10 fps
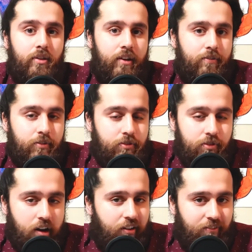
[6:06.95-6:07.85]
If you do
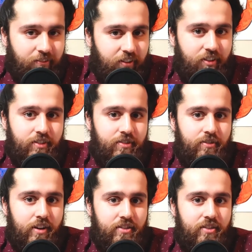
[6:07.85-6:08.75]
not feel this
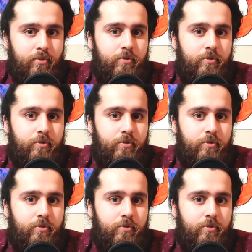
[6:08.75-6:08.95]
racism,